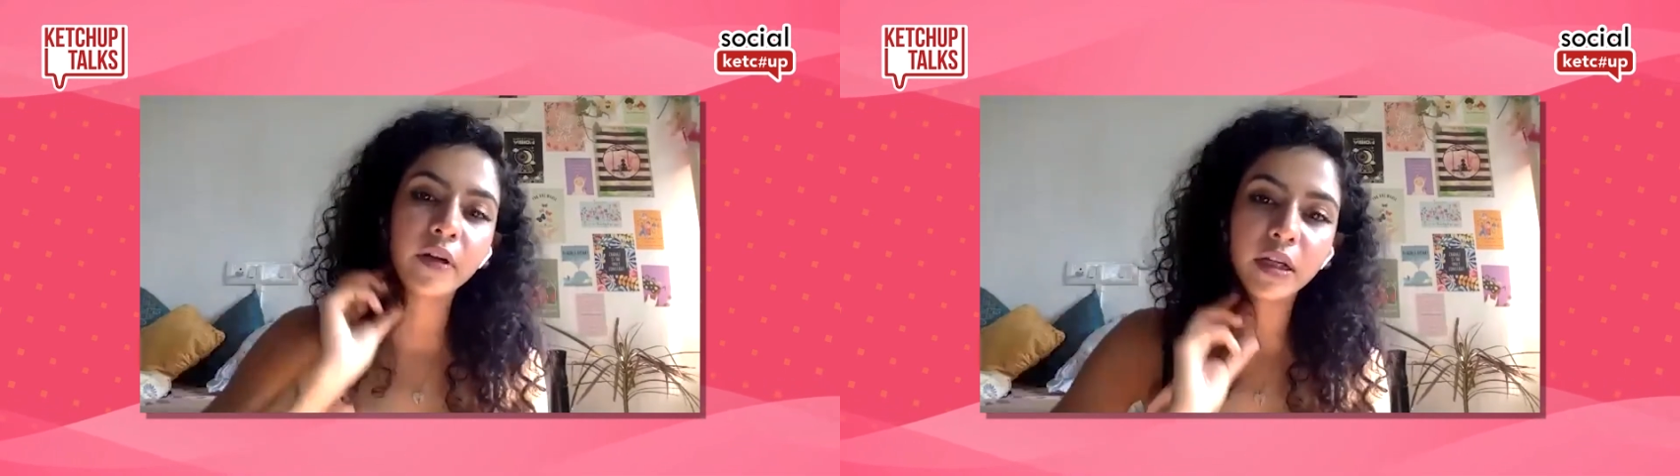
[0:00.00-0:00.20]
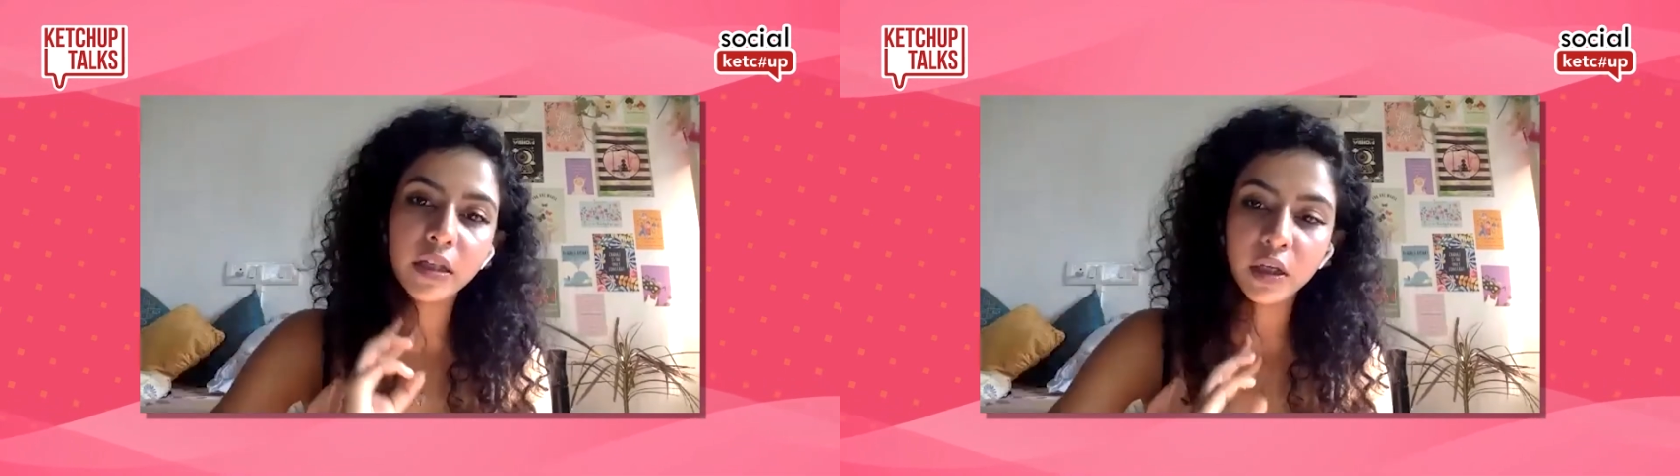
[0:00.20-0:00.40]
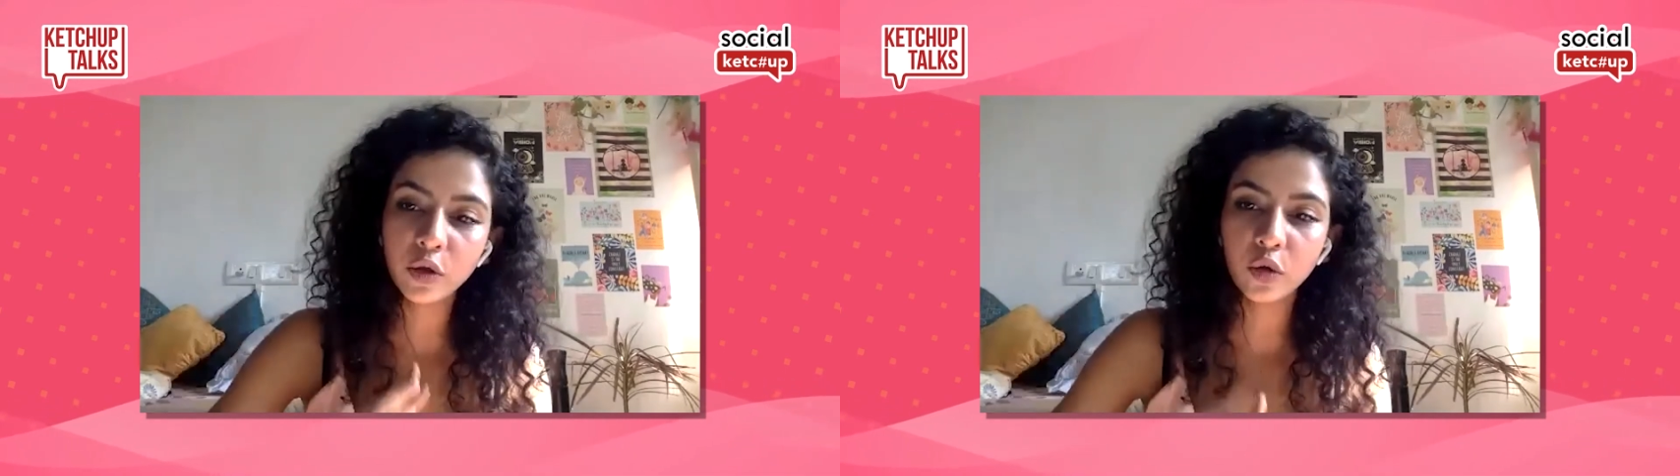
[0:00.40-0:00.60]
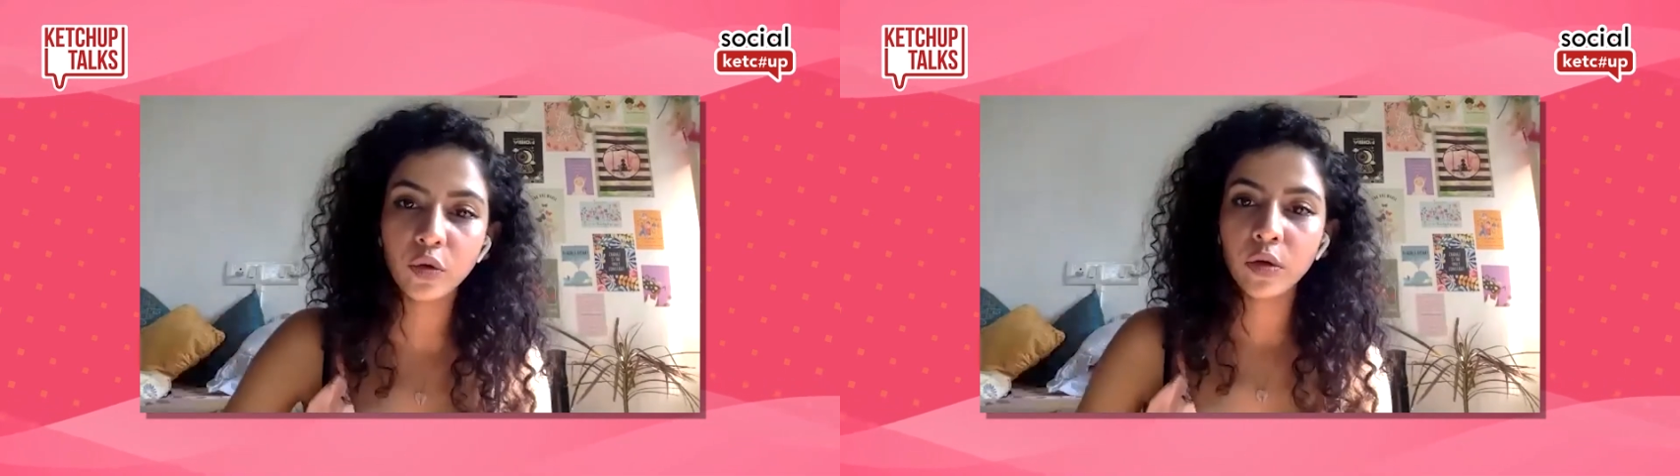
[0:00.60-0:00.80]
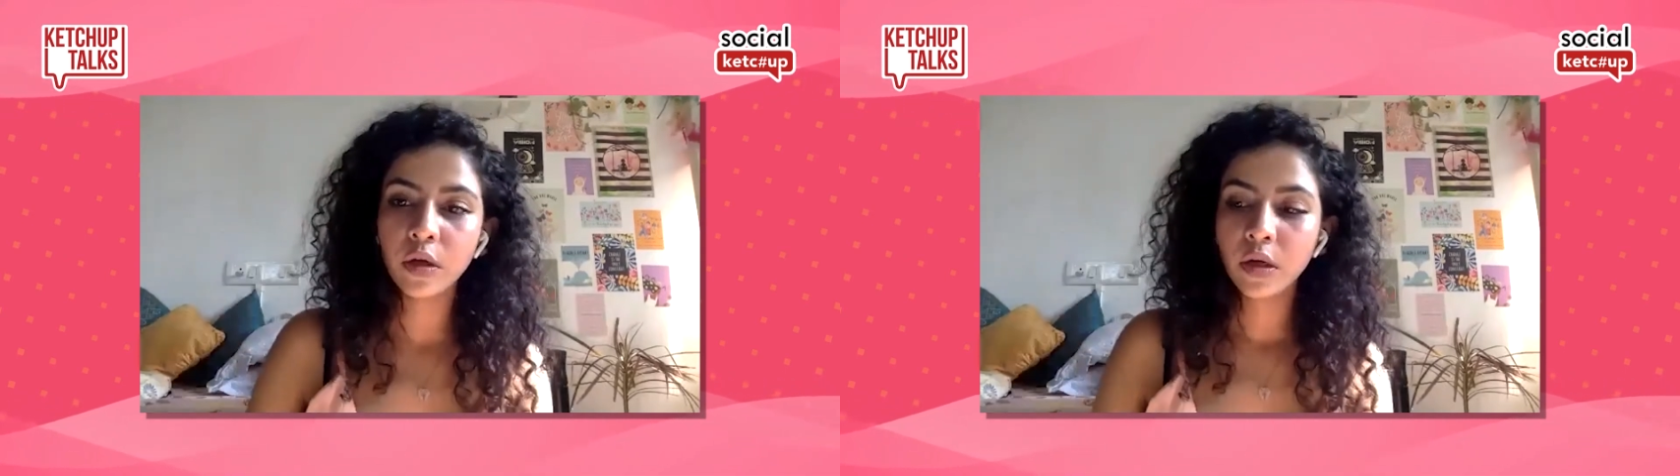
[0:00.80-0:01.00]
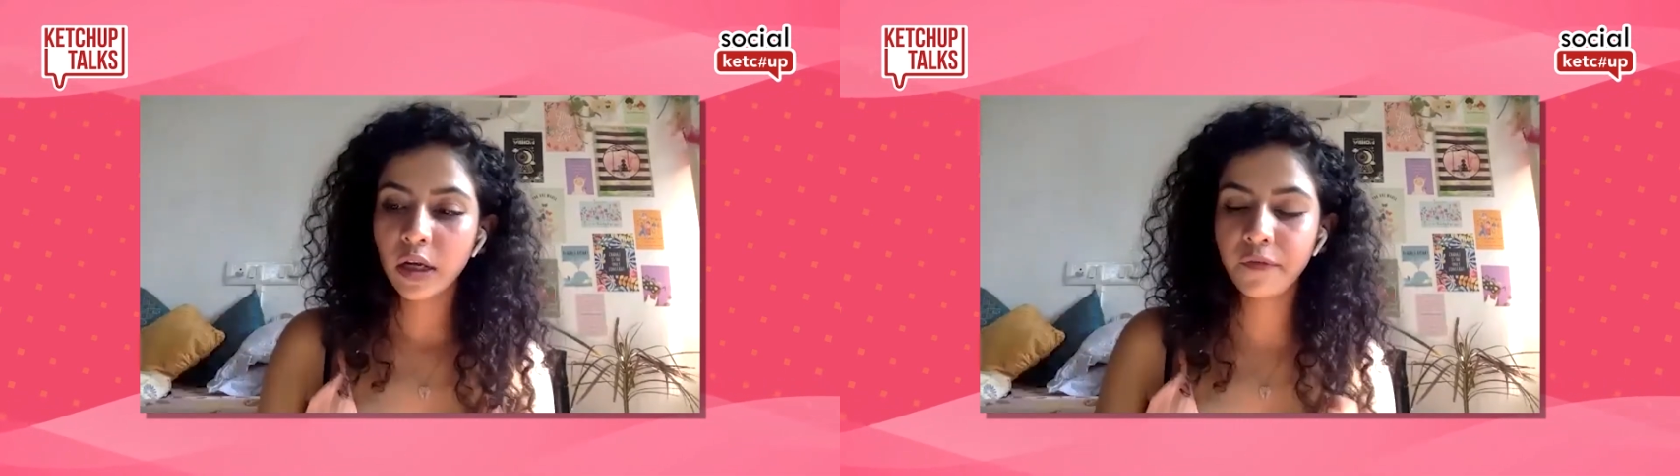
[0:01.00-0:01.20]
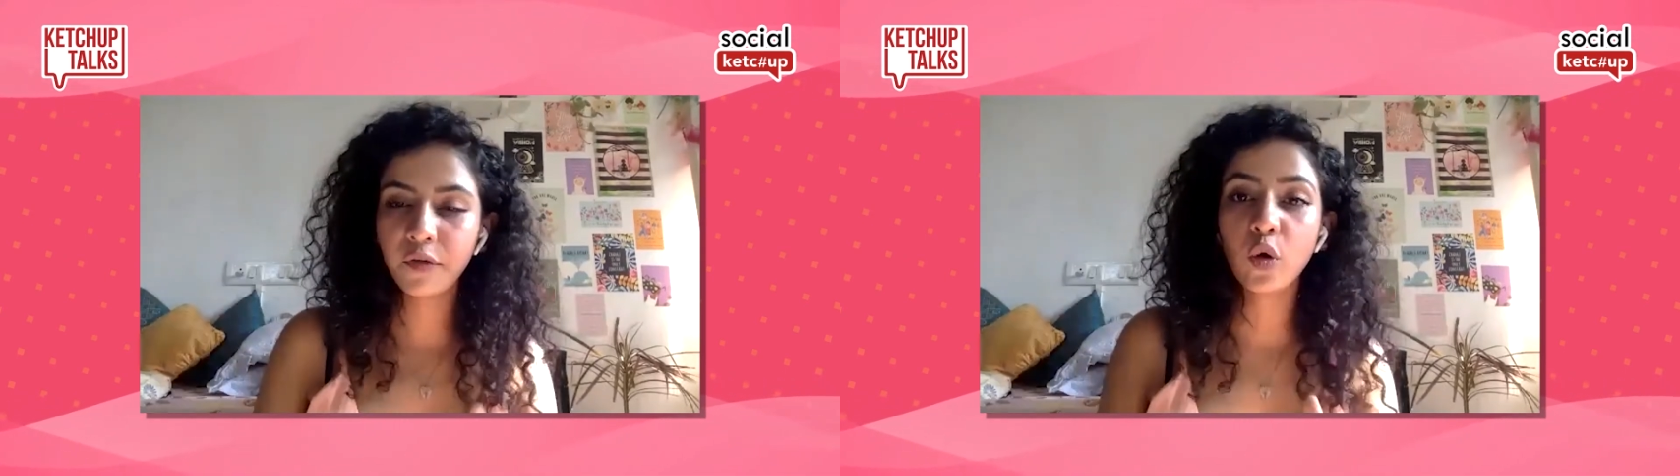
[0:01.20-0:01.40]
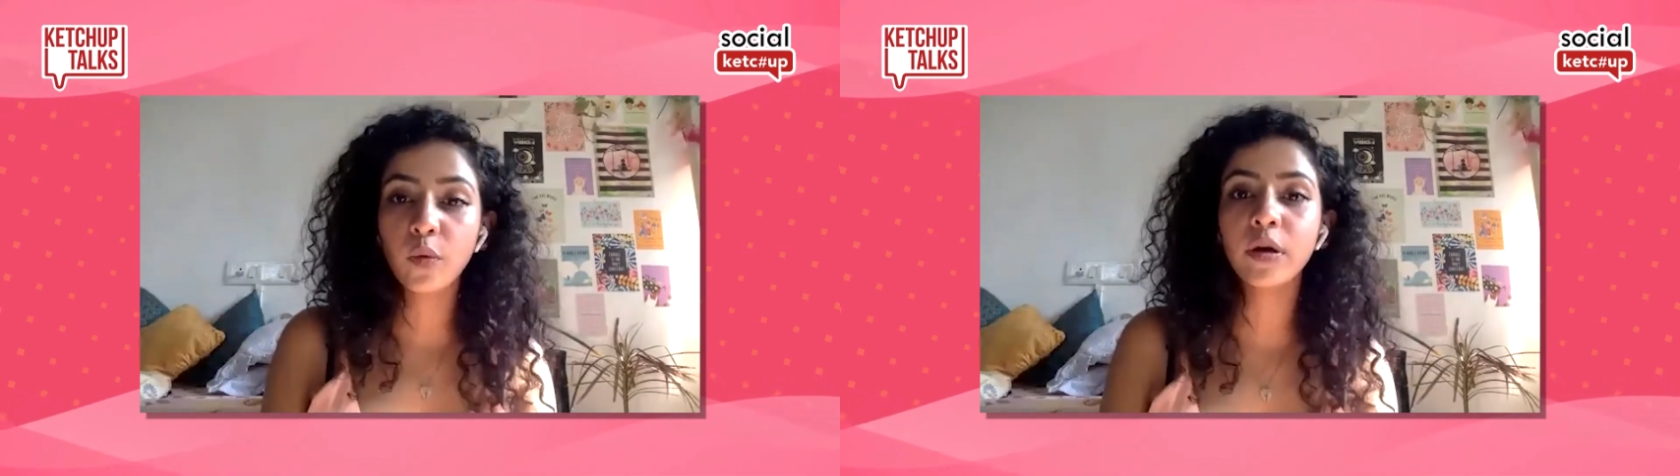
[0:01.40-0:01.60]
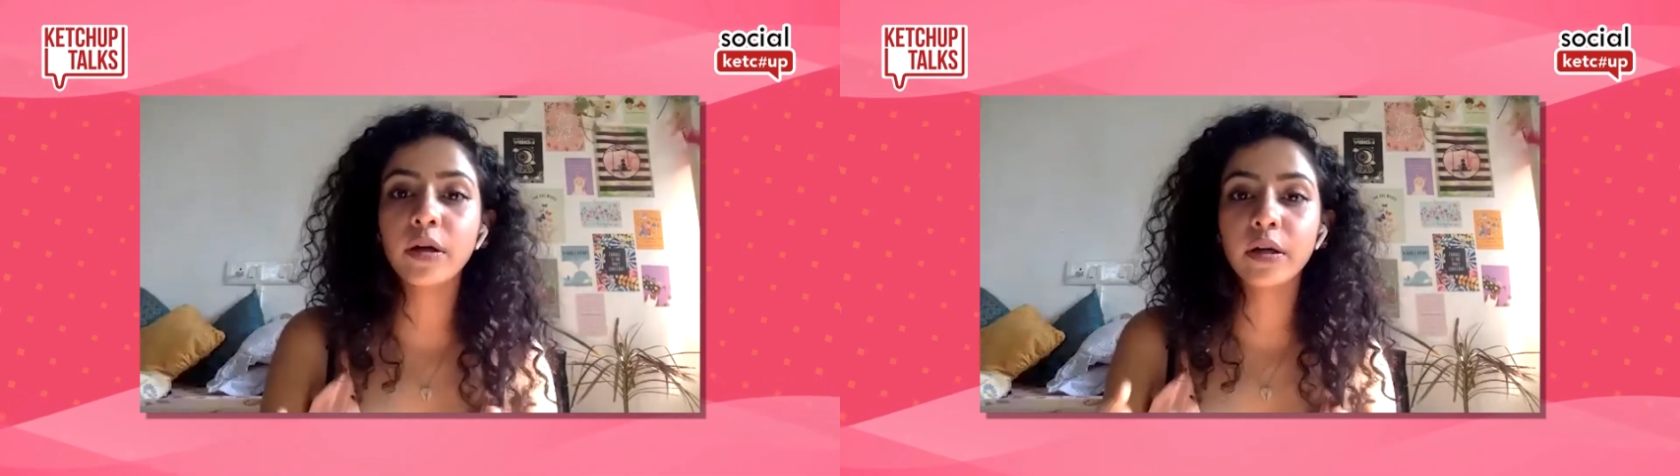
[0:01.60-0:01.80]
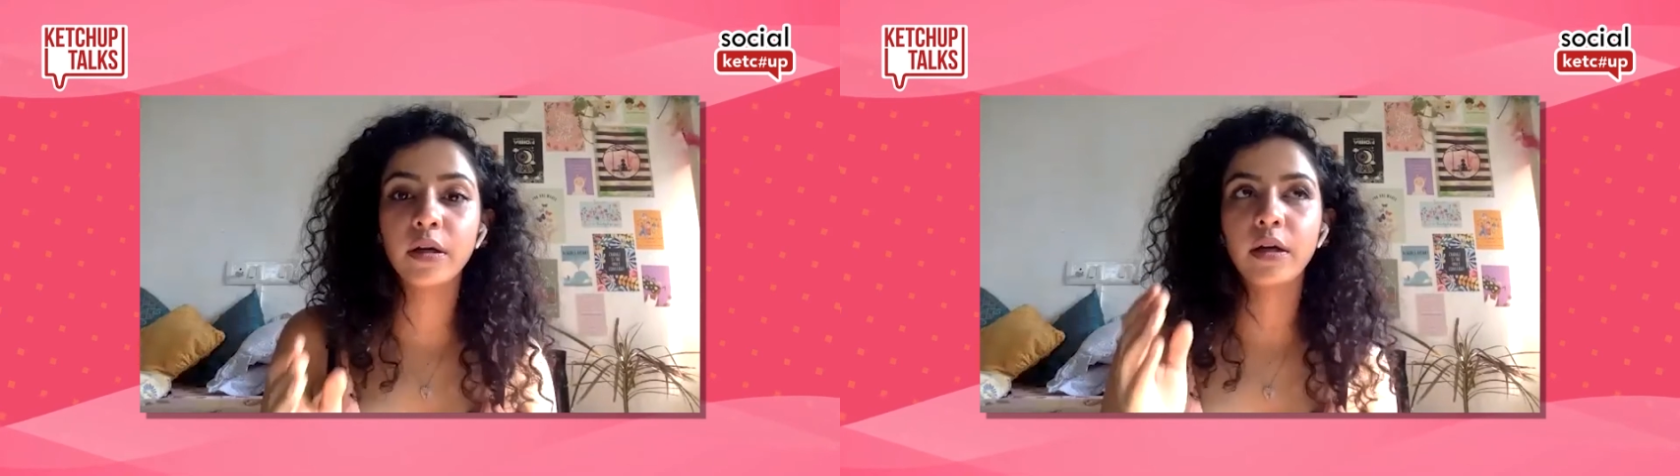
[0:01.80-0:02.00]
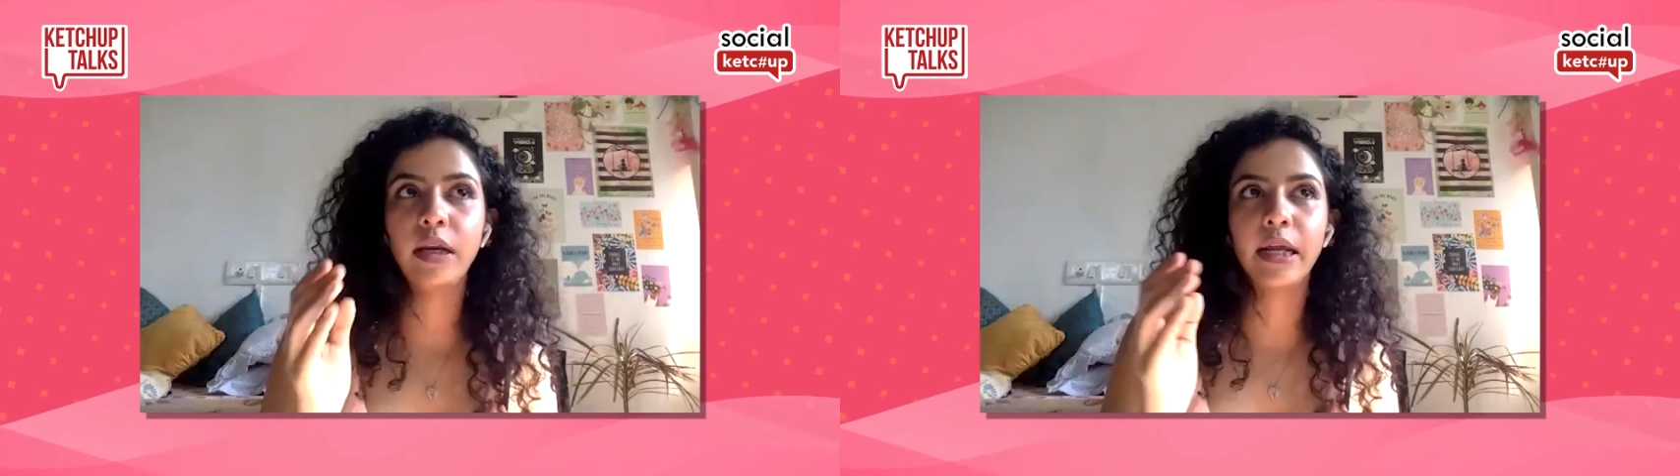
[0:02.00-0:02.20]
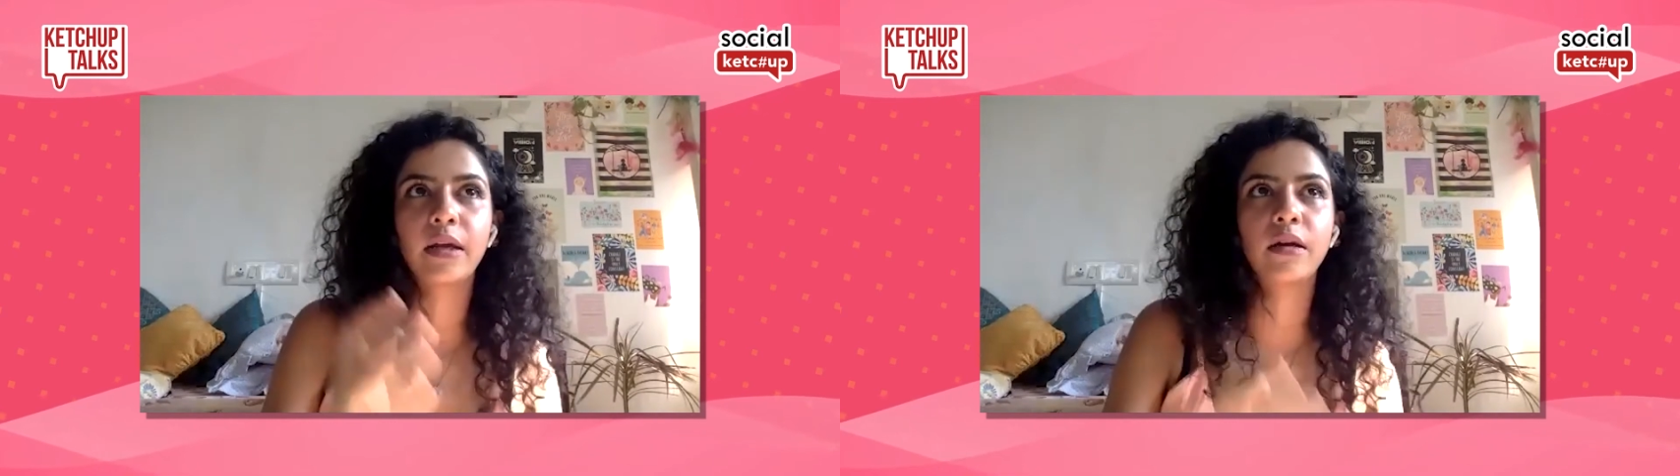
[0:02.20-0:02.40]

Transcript: either you do, if you don't want to like